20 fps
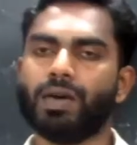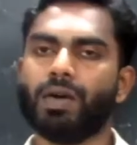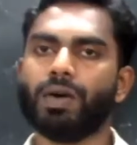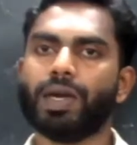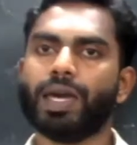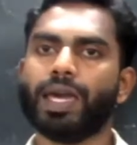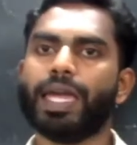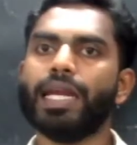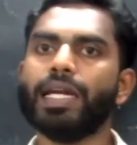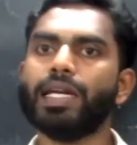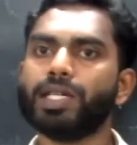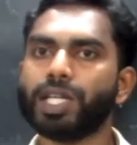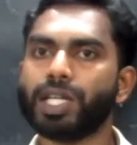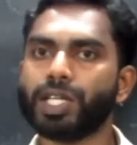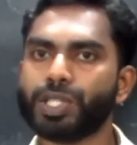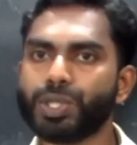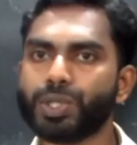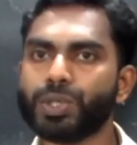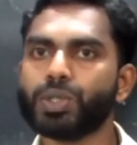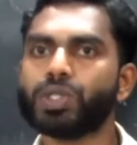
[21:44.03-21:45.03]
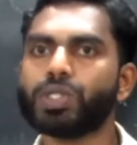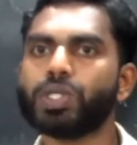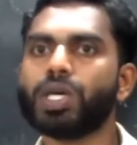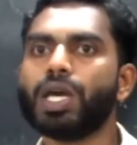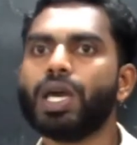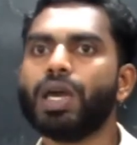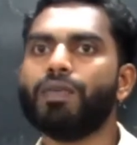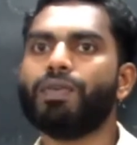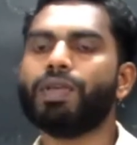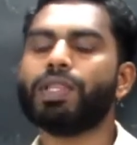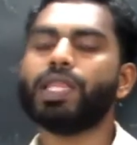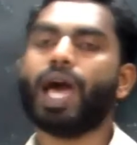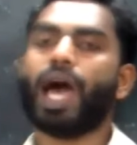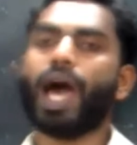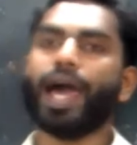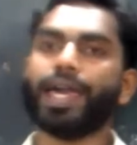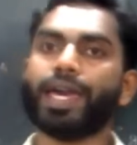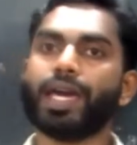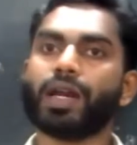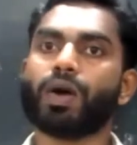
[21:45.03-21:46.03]
Okay, in tissues with
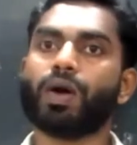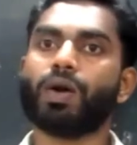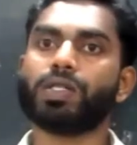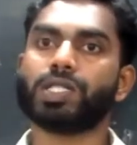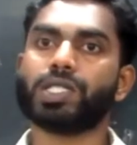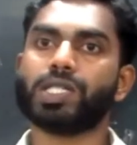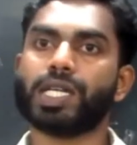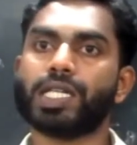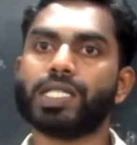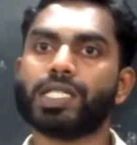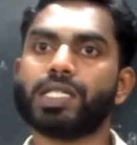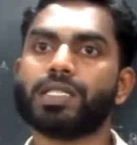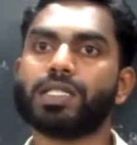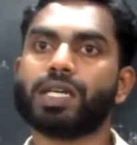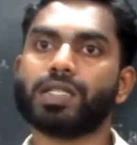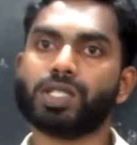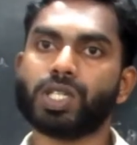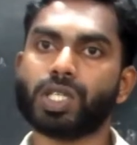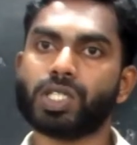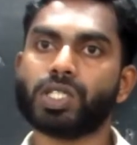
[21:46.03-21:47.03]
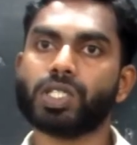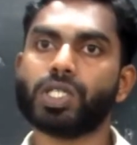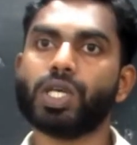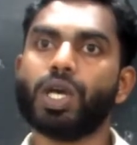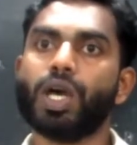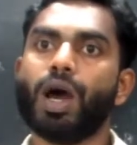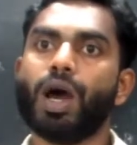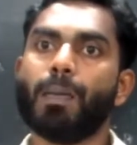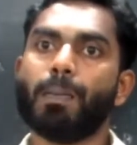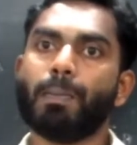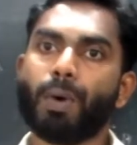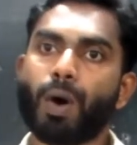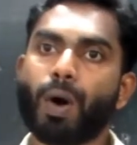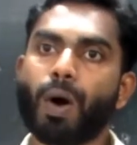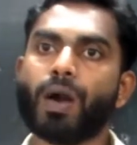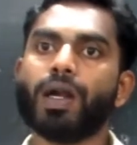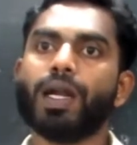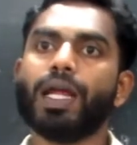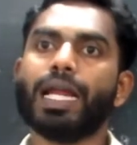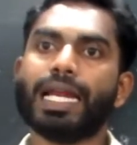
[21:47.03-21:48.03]
higher concentration such as
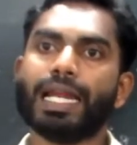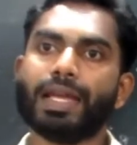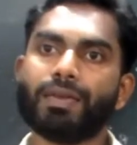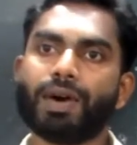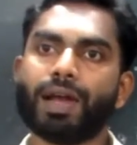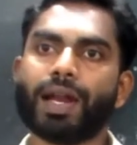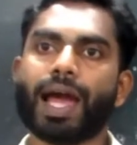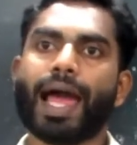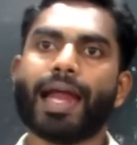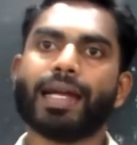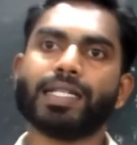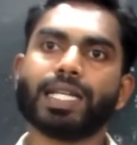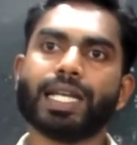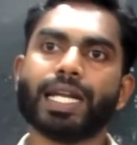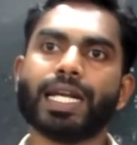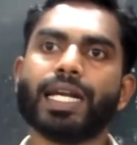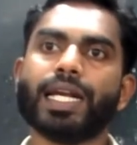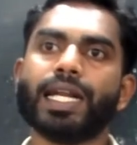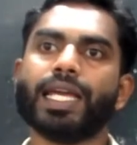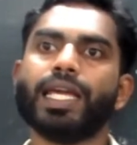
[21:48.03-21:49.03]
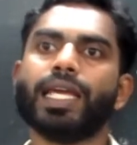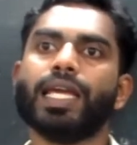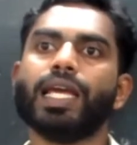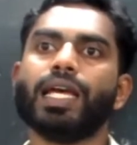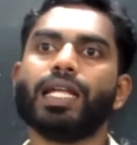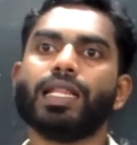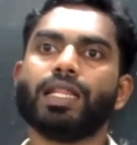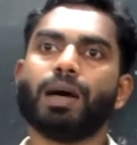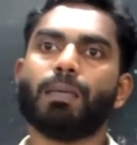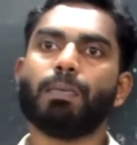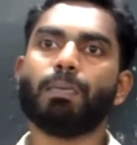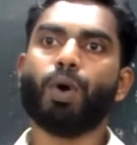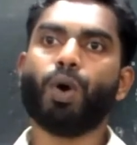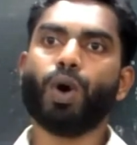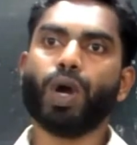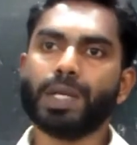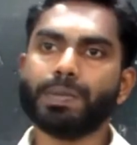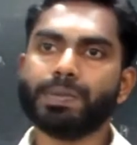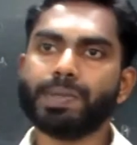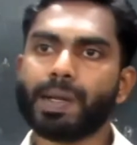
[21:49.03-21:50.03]
bone, liver and kidney, the
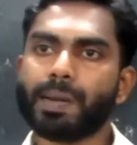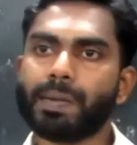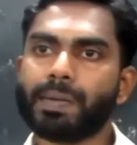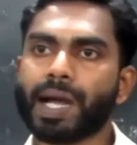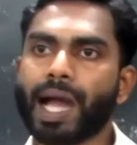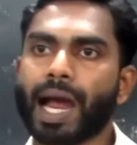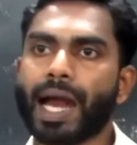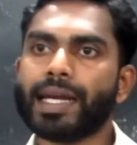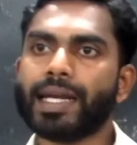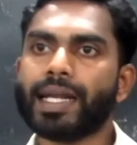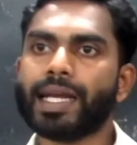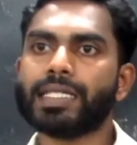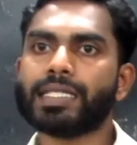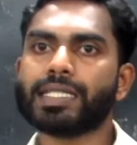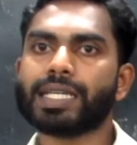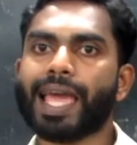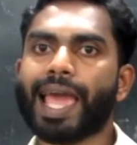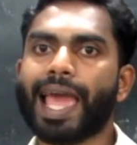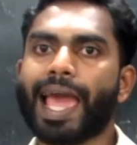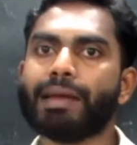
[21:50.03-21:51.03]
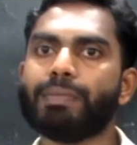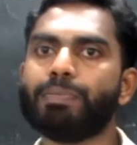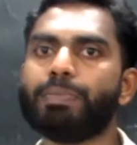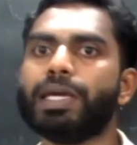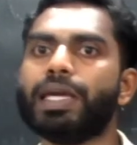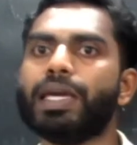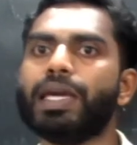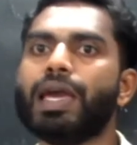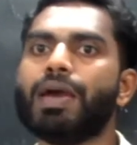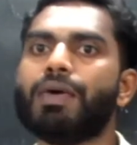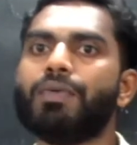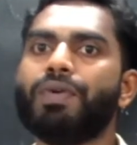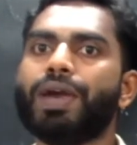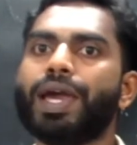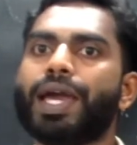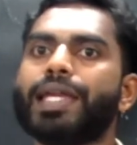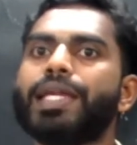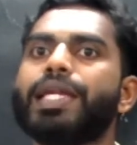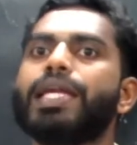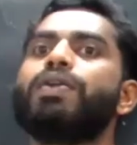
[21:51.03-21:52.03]
molybdenum content can be
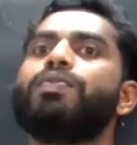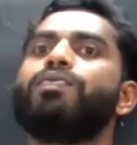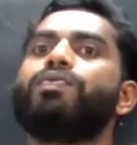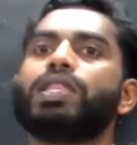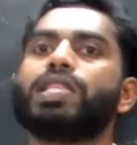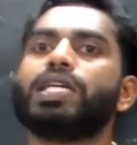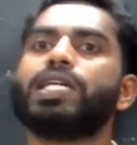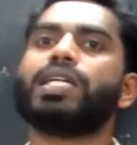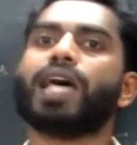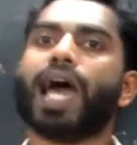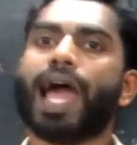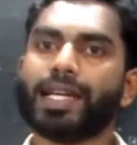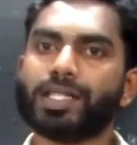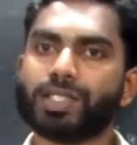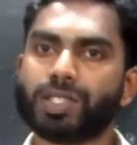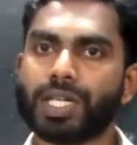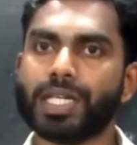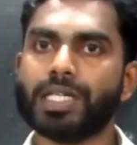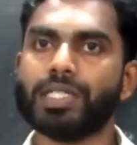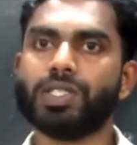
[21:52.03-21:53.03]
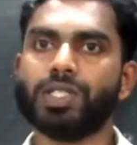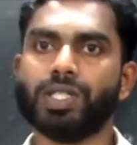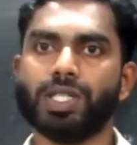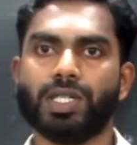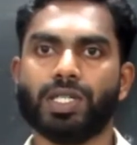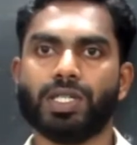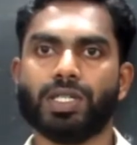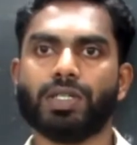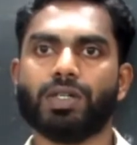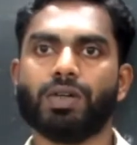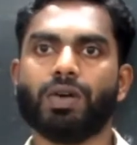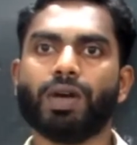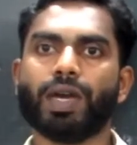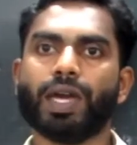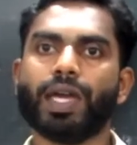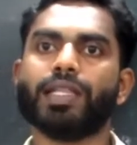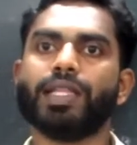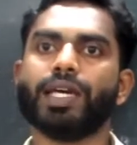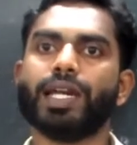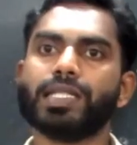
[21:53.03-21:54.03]
varied with dietary intake.
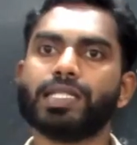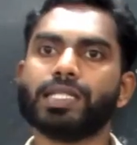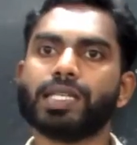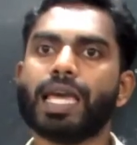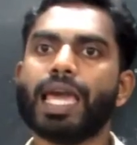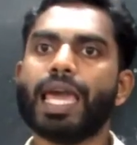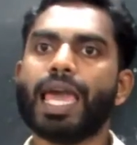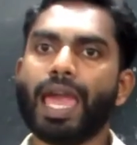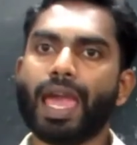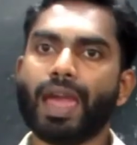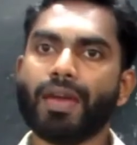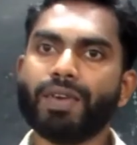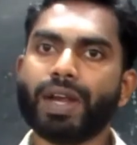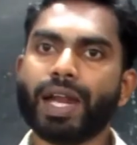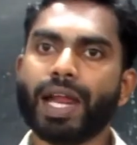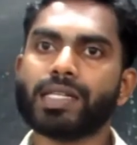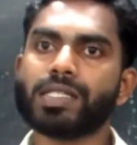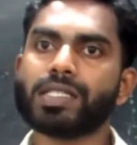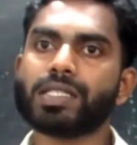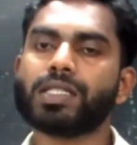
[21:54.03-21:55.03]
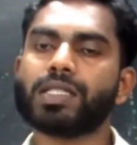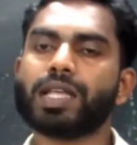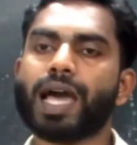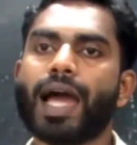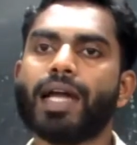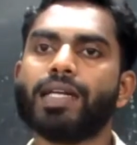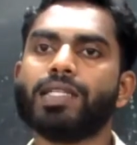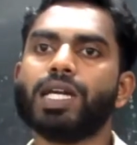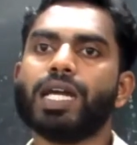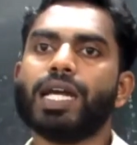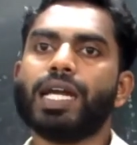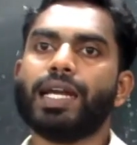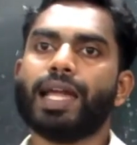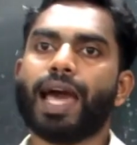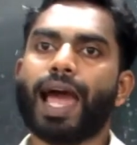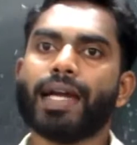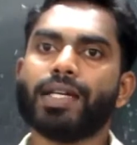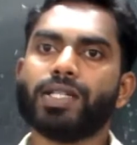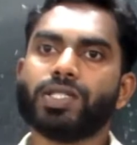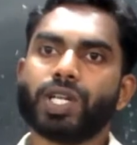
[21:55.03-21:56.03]
Okay, there is evidence that
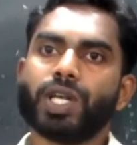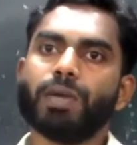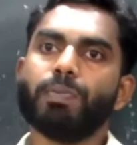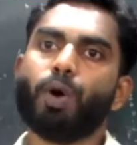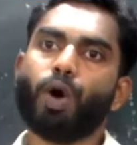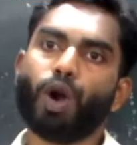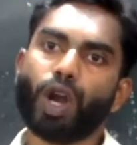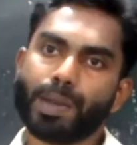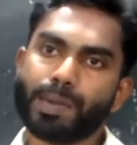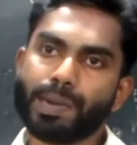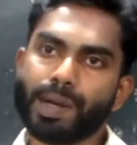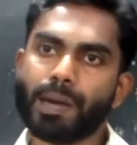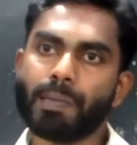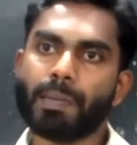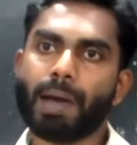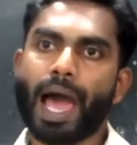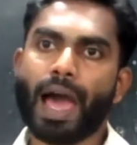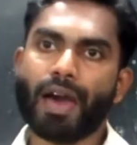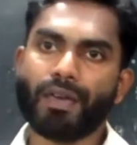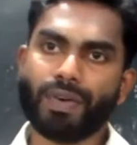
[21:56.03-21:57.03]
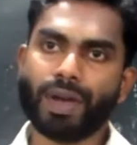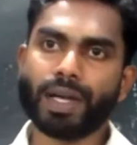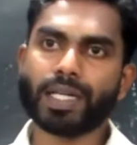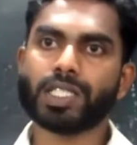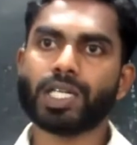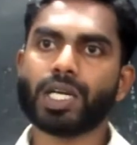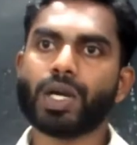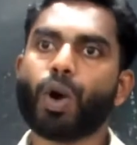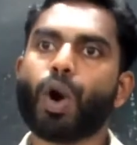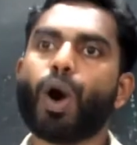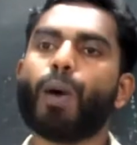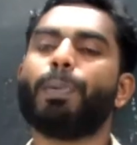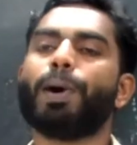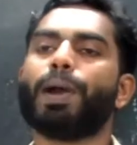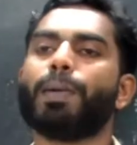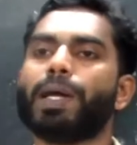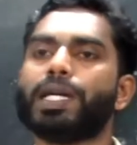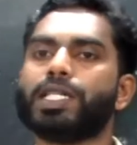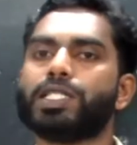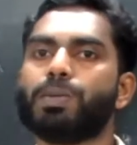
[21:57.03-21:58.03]
dietary molybdenum affect
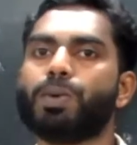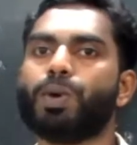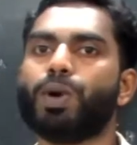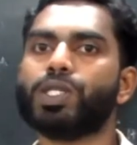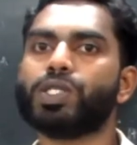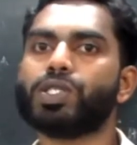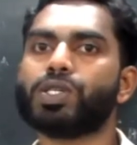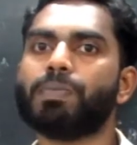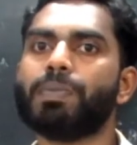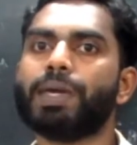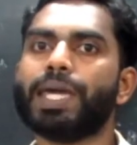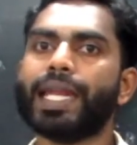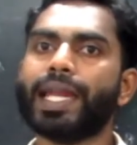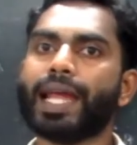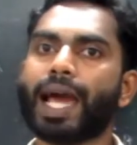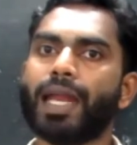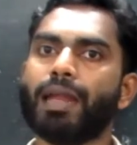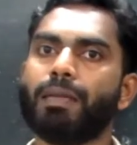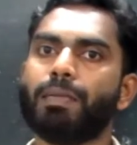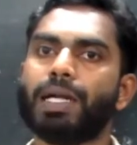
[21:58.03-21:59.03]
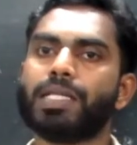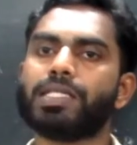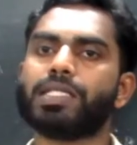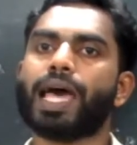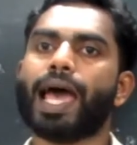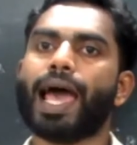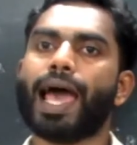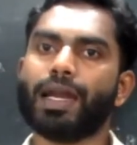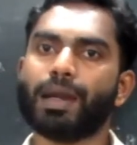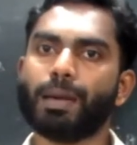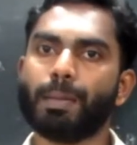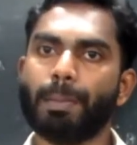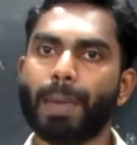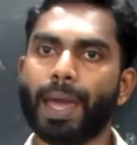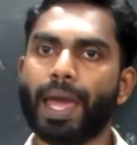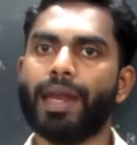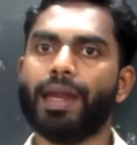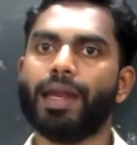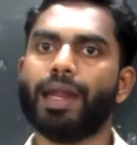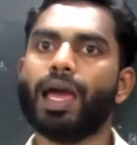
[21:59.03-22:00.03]
copper metabolism in animals and
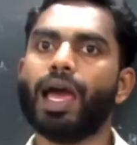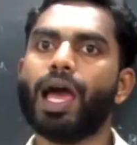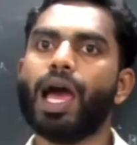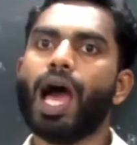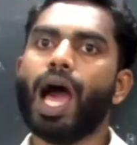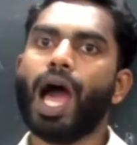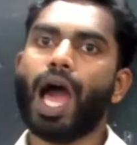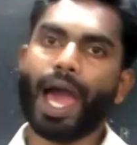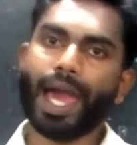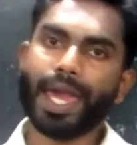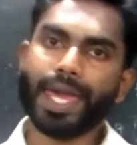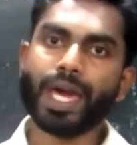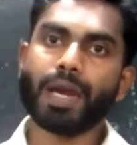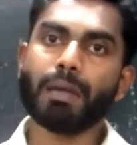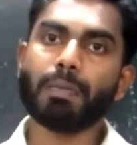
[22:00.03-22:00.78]
men. Higher